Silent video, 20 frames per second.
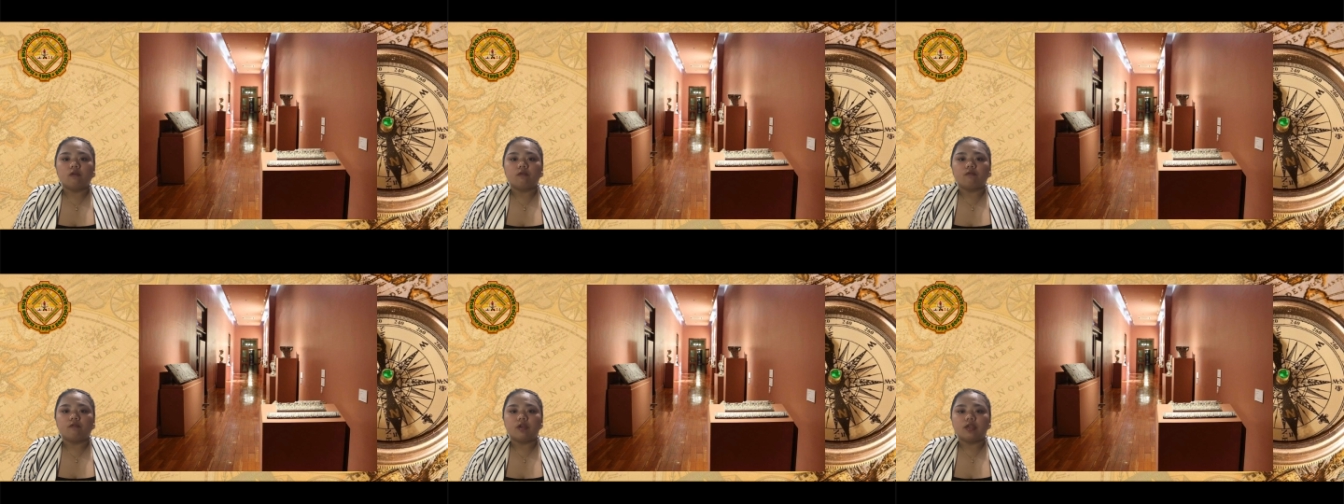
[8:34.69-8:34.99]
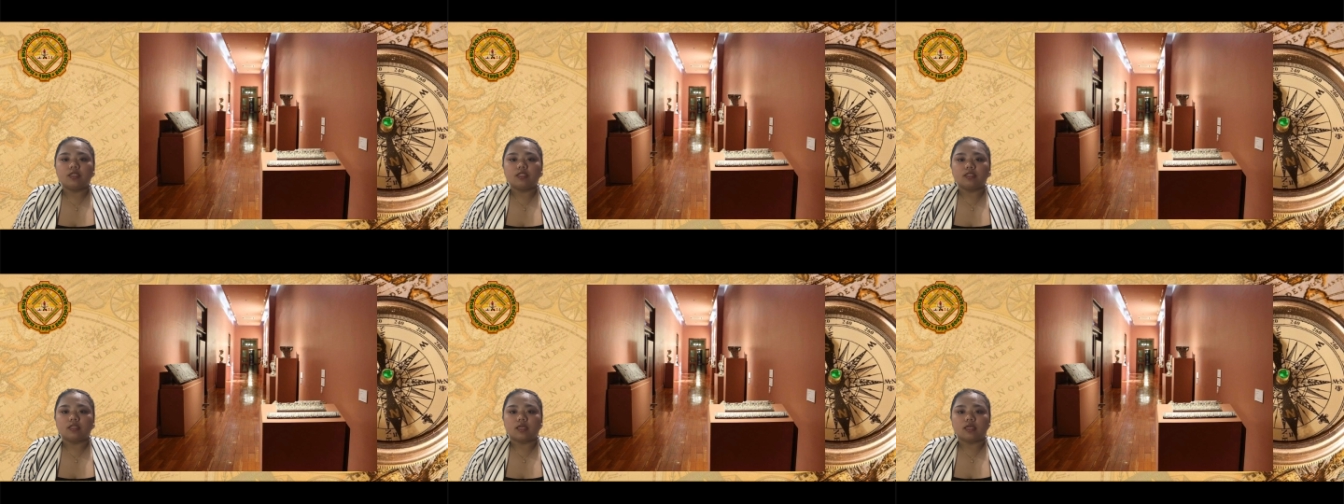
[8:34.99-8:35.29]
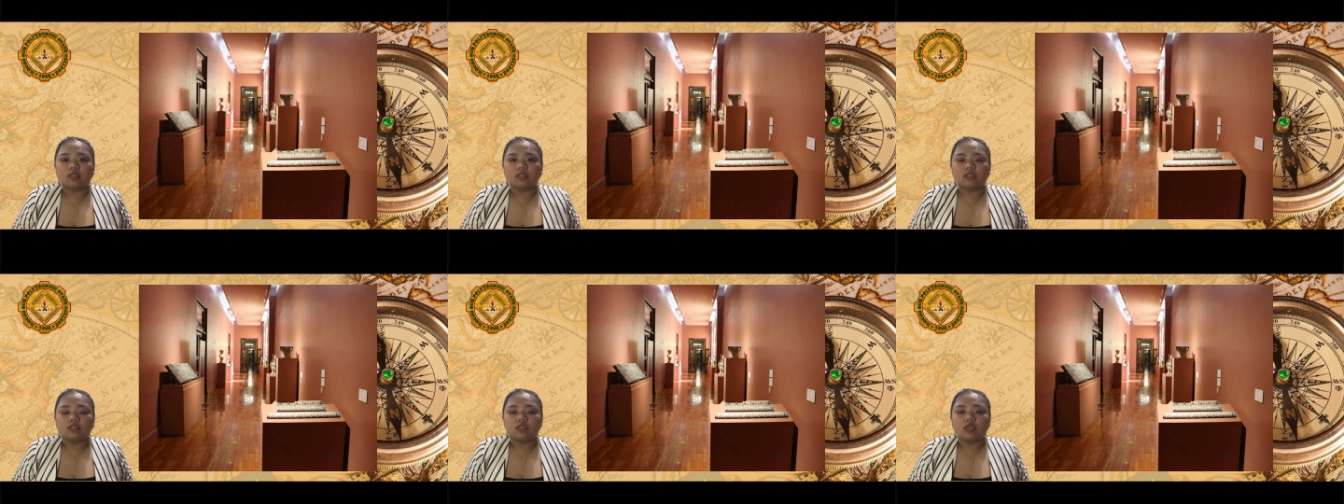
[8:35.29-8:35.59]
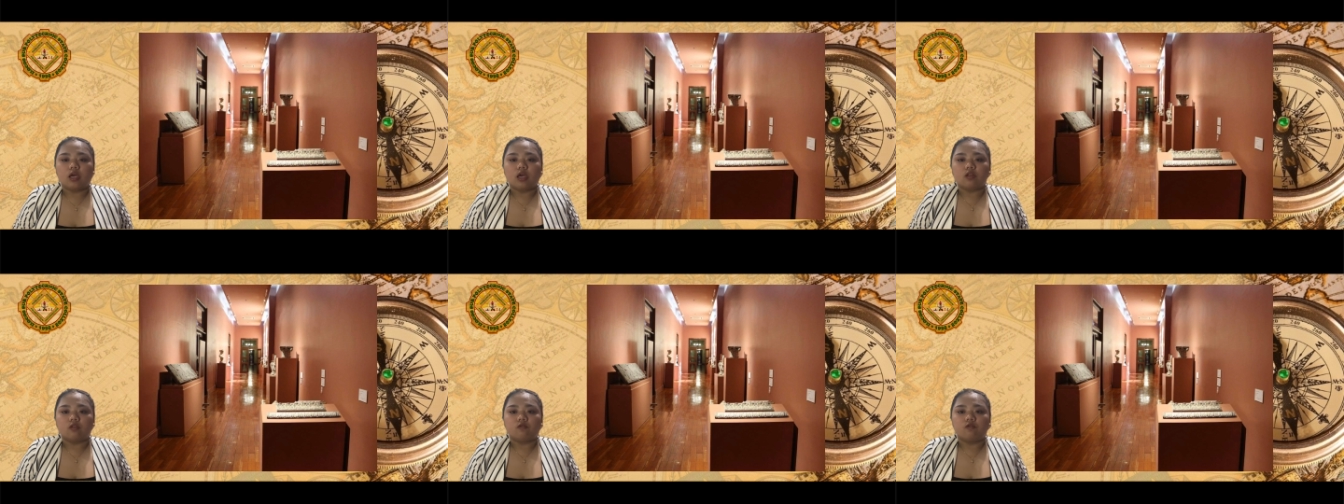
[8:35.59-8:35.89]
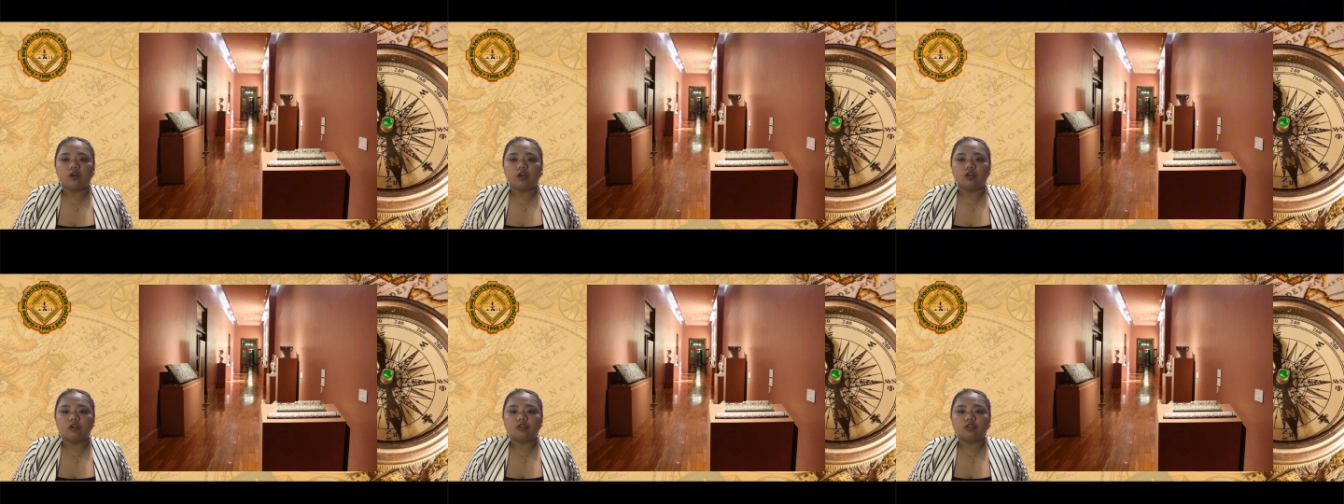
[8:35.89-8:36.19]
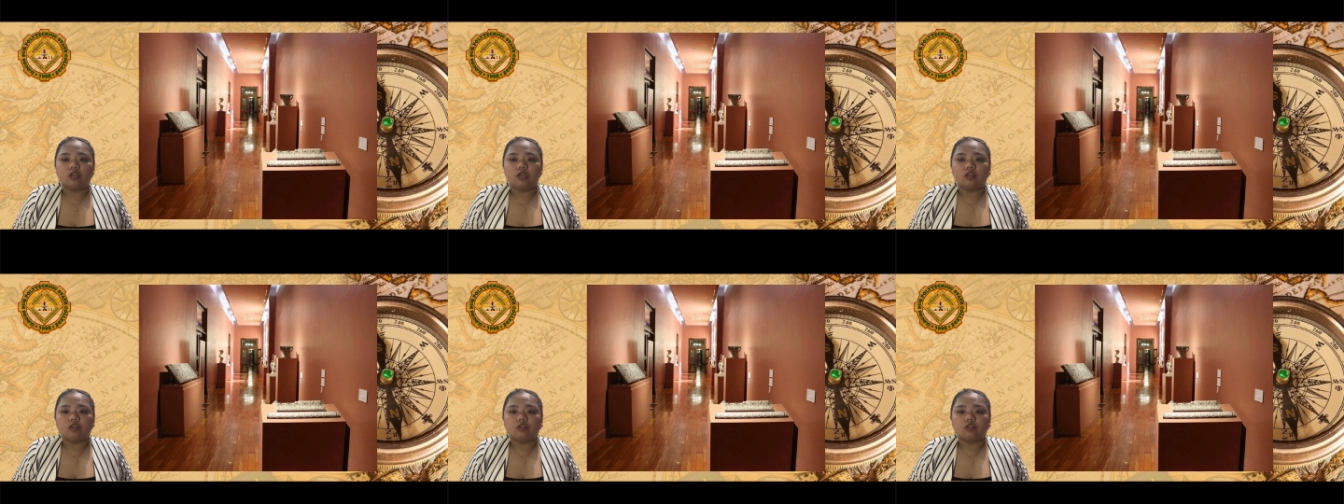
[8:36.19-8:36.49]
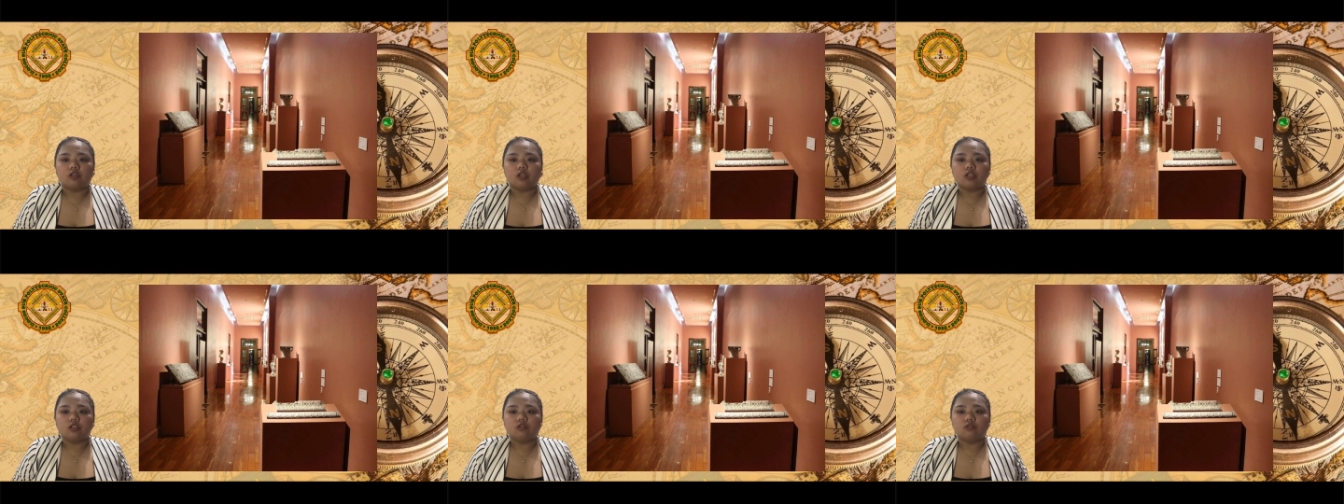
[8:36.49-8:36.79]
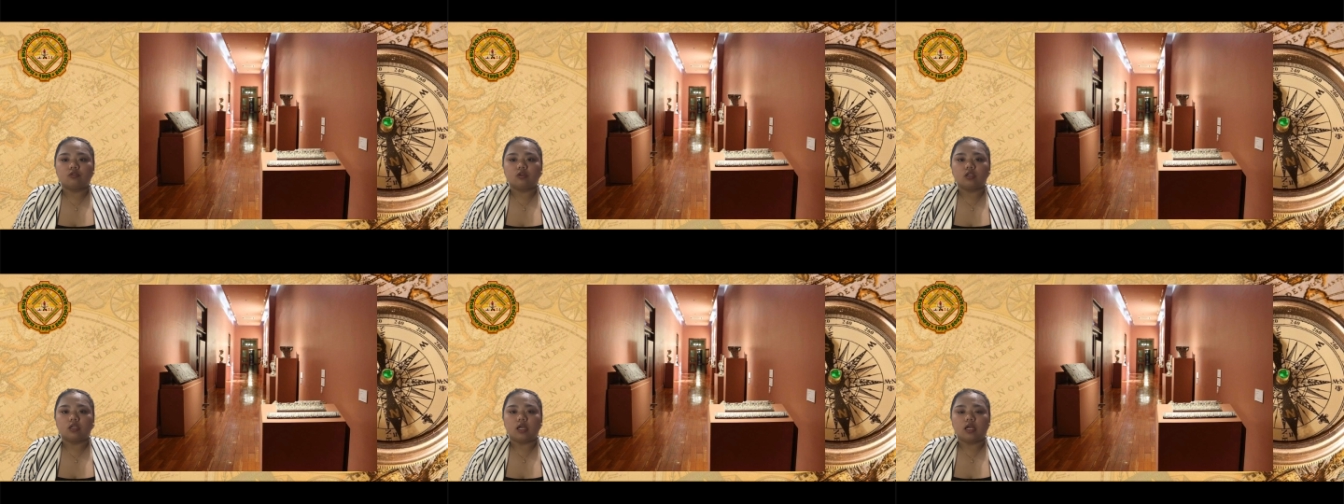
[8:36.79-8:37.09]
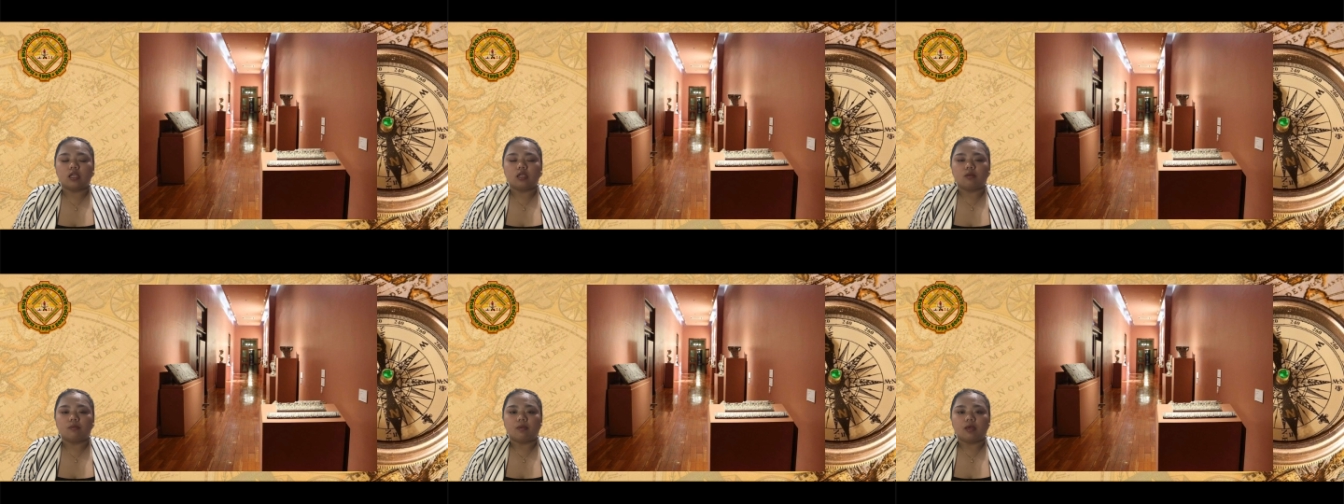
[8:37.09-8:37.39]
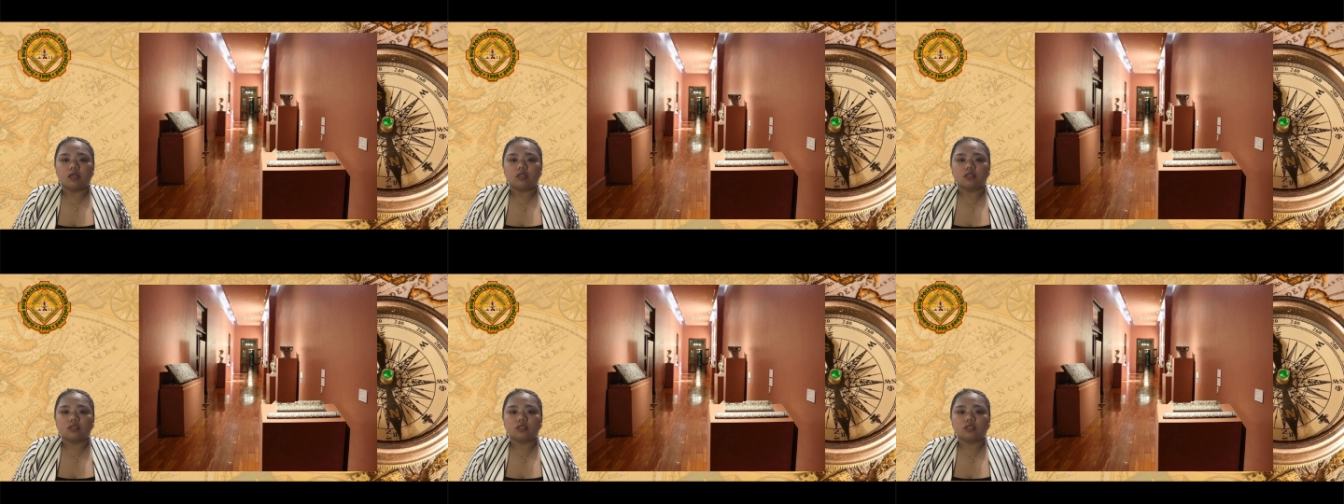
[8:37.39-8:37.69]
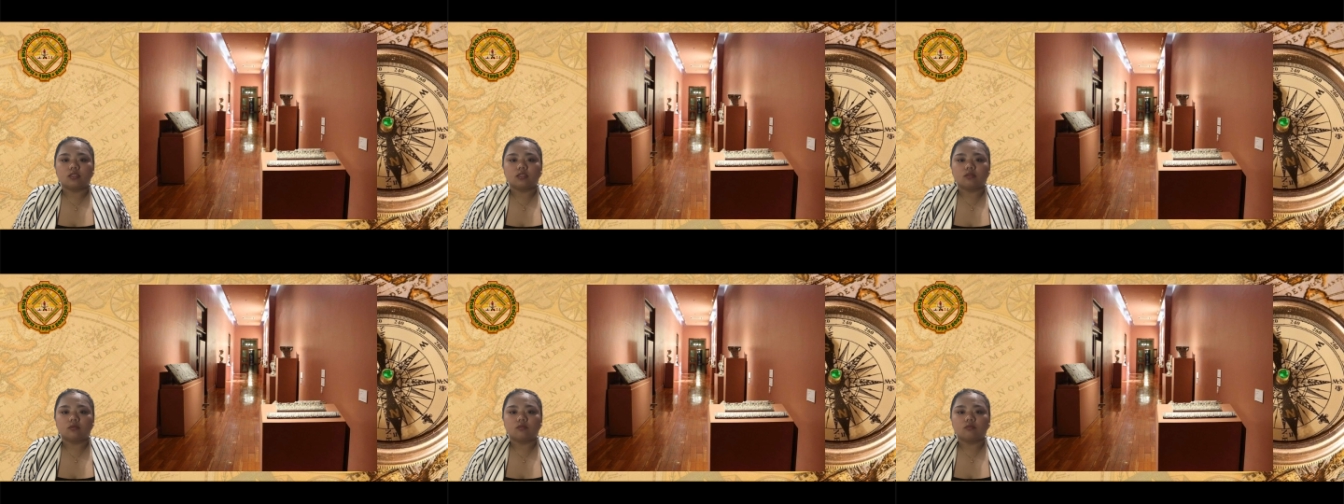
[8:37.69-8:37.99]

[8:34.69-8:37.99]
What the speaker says: faces, and various architectural elements.